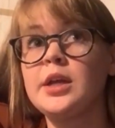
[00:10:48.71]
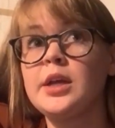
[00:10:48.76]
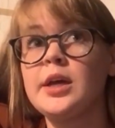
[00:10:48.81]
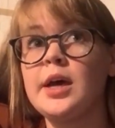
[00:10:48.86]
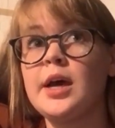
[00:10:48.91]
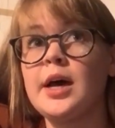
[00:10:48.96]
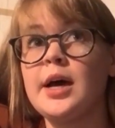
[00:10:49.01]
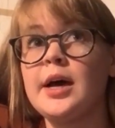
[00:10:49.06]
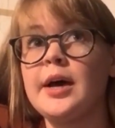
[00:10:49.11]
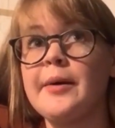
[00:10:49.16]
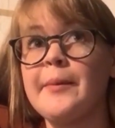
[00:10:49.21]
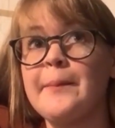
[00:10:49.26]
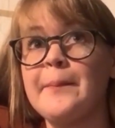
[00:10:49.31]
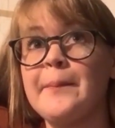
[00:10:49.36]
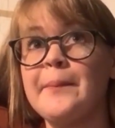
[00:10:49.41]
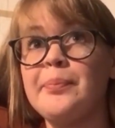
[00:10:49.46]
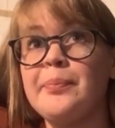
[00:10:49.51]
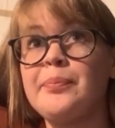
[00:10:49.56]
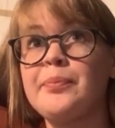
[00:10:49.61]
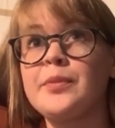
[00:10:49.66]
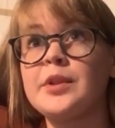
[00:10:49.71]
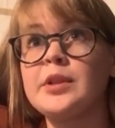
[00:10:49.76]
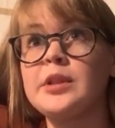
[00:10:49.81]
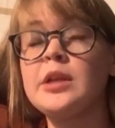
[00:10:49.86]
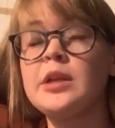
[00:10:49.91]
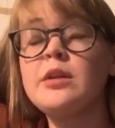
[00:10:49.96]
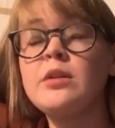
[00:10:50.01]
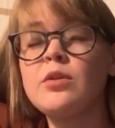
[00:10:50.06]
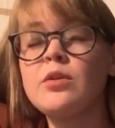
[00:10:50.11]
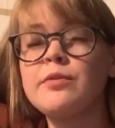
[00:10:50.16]
a
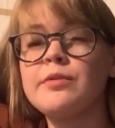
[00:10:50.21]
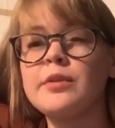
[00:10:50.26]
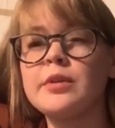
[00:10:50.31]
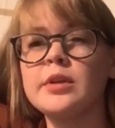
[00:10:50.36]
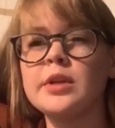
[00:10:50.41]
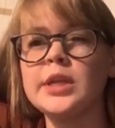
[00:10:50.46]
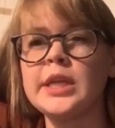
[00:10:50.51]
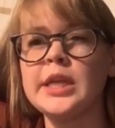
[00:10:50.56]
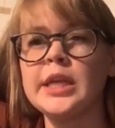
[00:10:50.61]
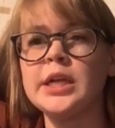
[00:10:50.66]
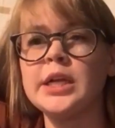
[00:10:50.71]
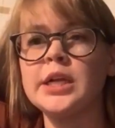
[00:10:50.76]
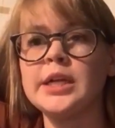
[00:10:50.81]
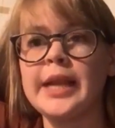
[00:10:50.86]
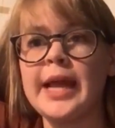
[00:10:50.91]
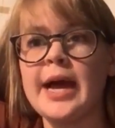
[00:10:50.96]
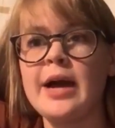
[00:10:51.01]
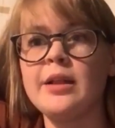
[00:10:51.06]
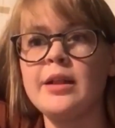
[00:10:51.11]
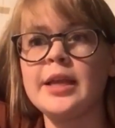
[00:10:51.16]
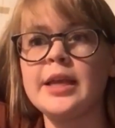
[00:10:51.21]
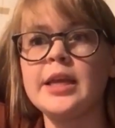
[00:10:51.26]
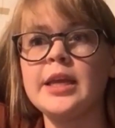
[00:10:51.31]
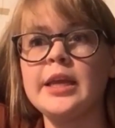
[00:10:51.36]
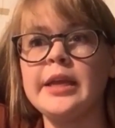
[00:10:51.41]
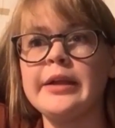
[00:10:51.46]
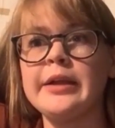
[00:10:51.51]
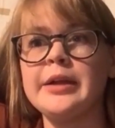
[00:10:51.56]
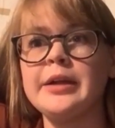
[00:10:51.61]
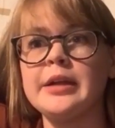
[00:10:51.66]
little over a year now, like a
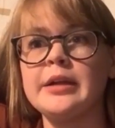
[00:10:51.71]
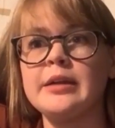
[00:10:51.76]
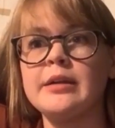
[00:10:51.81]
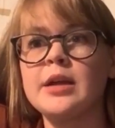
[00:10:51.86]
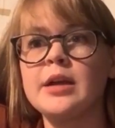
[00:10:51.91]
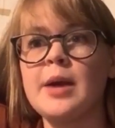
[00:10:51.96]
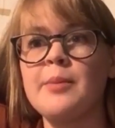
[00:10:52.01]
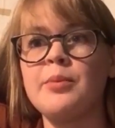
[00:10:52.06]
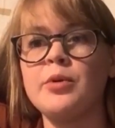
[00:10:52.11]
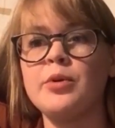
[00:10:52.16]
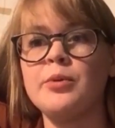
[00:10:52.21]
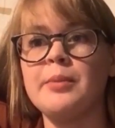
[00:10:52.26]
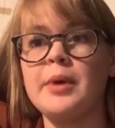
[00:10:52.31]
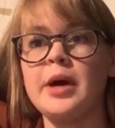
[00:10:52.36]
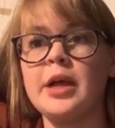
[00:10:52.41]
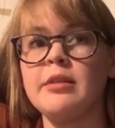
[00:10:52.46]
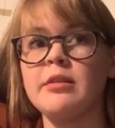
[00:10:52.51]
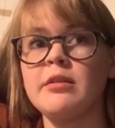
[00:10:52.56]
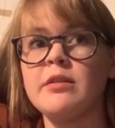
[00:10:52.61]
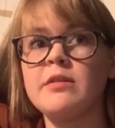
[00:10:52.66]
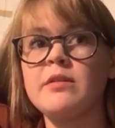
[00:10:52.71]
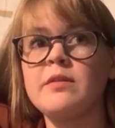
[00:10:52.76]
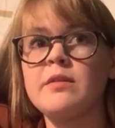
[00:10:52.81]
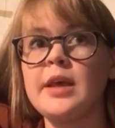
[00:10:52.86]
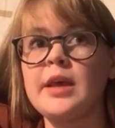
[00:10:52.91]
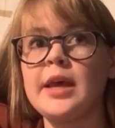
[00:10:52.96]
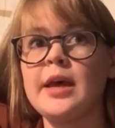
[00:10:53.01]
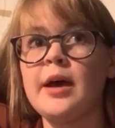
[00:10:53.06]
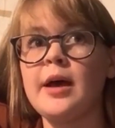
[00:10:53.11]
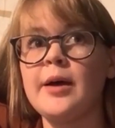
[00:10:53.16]
year and a couple of months.
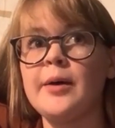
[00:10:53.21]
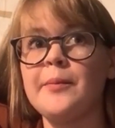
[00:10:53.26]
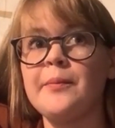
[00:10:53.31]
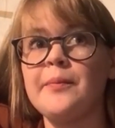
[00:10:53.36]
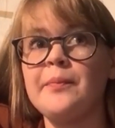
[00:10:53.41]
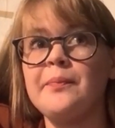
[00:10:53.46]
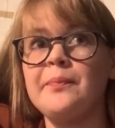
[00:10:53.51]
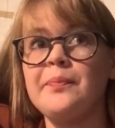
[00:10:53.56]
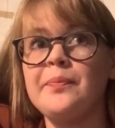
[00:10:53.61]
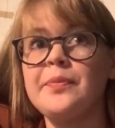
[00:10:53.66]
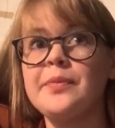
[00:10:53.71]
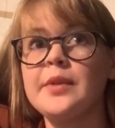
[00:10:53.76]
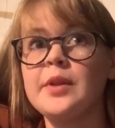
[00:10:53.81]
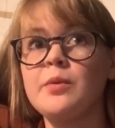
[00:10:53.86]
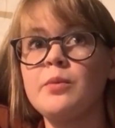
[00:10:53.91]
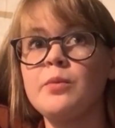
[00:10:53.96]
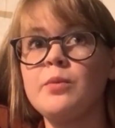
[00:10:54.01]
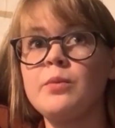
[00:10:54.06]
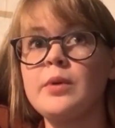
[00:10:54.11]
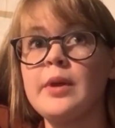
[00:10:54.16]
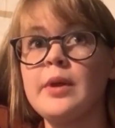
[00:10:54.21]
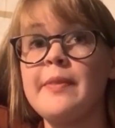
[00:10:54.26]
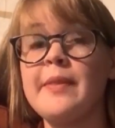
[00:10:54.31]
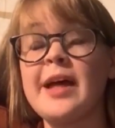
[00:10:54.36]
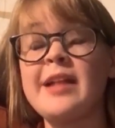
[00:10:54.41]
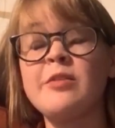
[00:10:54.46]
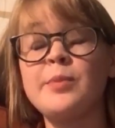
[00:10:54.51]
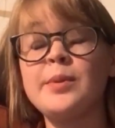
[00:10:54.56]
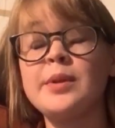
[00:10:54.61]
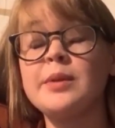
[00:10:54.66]
And
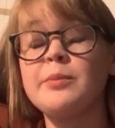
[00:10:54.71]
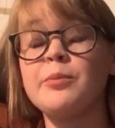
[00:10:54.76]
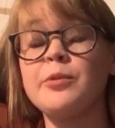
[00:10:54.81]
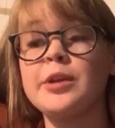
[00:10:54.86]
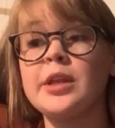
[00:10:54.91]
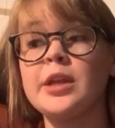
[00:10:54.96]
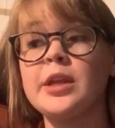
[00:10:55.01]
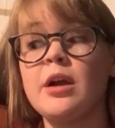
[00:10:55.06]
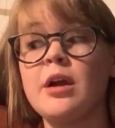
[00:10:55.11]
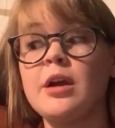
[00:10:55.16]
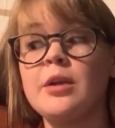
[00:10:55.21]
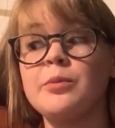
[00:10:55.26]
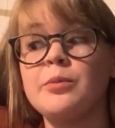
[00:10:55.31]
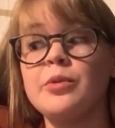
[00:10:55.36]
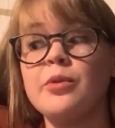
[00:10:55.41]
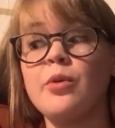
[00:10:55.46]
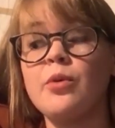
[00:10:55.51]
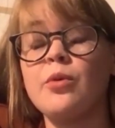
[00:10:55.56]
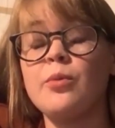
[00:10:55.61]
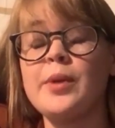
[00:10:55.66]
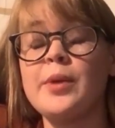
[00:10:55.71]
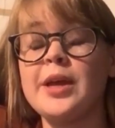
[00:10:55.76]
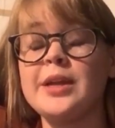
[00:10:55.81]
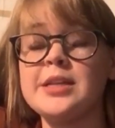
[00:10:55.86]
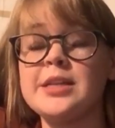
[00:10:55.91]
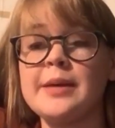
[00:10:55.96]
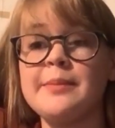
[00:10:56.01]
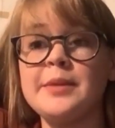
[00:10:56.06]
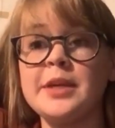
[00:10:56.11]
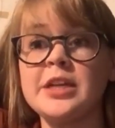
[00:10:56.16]
that's been really hard with the whole
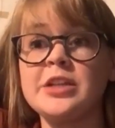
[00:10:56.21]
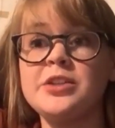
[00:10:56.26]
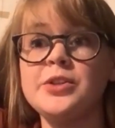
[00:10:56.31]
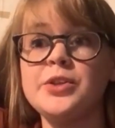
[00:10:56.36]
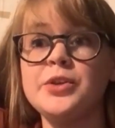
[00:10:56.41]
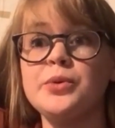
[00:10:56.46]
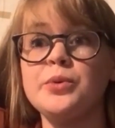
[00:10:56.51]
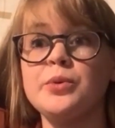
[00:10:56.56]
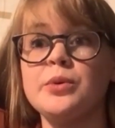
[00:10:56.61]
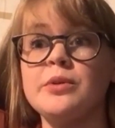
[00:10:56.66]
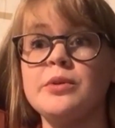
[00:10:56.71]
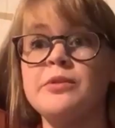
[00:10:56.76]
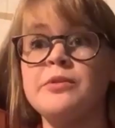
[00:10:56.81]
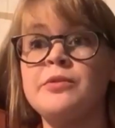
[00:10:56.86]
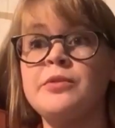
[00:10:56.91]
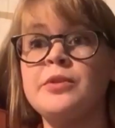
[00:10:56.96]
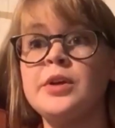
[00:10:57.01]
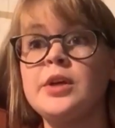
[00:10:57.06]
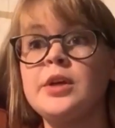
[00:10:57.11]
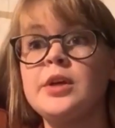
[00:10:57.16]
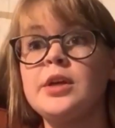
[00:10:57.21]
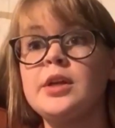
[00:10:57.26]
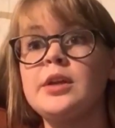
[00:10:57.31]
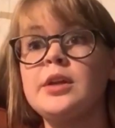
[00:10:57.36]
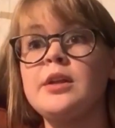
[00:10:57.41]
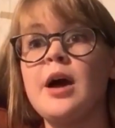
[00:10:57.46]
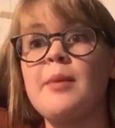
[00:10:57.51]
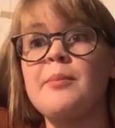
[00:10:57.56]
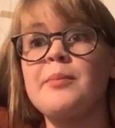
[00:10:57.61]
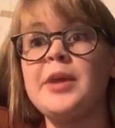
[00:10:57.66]
pandemic too, of
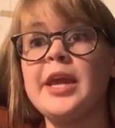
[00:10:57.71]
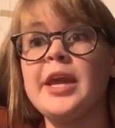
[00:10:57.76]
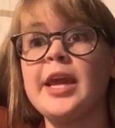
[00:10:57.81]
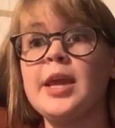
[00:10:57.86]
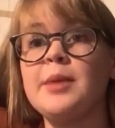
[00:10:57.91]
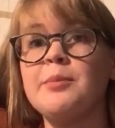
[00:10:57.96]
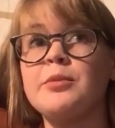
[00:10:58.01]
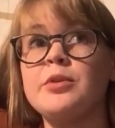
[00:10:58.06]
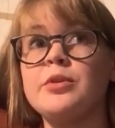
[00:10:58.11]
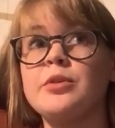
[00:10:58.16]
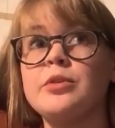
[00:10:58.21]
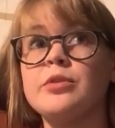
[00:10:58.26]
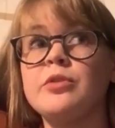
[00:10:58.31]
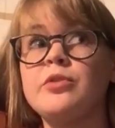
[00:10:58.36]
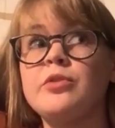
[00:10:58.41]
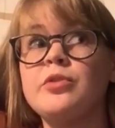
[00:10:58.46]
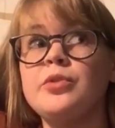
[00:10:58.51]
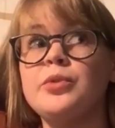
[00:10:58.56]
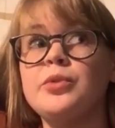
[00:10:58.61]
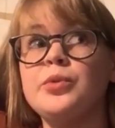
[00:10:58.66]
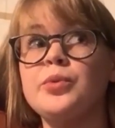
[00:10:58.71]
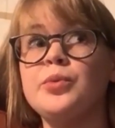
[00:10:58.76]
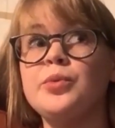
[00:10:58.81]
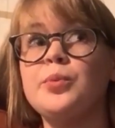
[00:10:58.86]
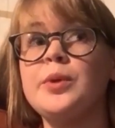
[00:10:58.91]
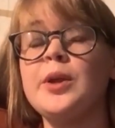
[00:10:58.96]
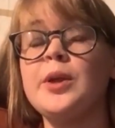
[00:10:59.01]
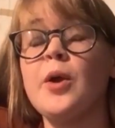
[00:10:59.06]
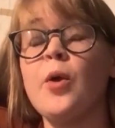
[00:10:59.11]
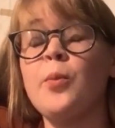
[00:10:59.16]
not being able to
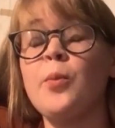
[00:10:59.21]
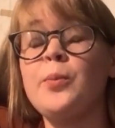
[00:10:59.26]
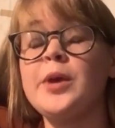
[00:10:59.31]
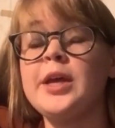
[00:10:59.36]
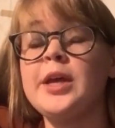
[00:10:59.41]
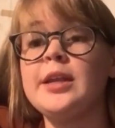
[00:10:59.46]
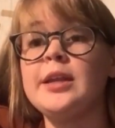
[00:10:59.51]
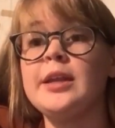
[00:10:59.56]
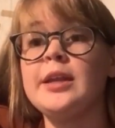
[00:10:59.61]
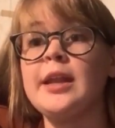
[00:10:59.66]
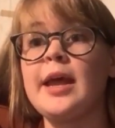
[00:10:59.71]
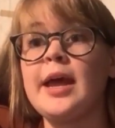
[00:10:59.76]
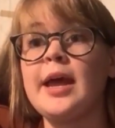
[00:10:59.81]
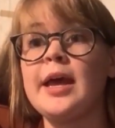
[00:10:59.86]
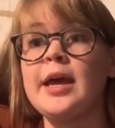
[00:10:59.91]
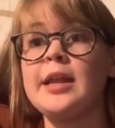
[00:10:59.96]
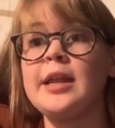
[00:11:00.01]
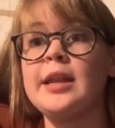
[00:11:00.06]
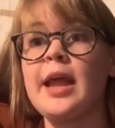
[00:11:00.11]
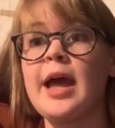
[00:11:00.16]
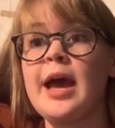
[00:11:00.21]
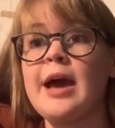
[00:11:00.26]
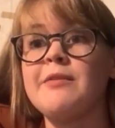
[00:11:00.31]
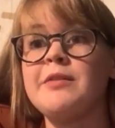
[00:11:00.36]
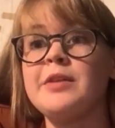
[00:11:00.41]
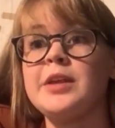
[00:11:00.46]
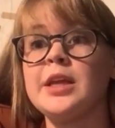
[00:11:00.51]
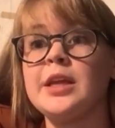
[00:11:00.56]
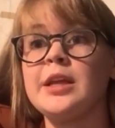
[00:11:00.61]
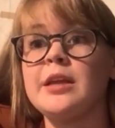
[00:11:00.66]
be open and
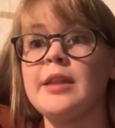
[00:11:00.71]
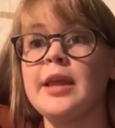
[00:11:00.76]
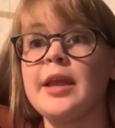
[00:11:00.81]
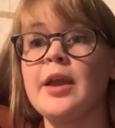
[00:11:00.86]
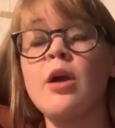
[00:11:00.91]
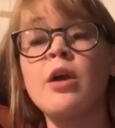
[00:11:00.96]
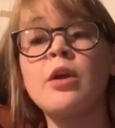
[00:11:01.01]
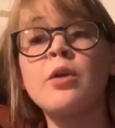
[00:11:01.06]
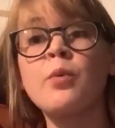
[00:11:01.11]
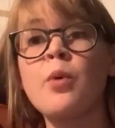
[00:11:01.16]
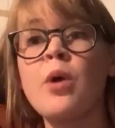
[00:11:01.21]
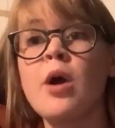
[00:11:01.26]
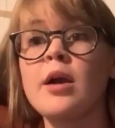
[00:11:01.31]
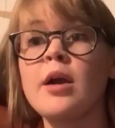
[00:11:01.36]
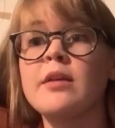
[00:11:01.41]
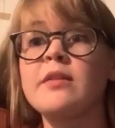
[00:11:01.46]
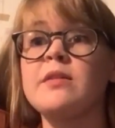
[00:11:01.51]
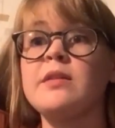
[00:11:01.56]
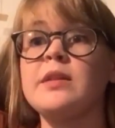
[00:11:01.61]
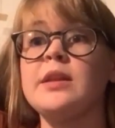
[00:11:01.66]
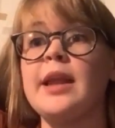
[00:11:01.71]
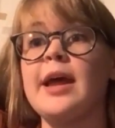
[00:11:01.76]
having like art walks and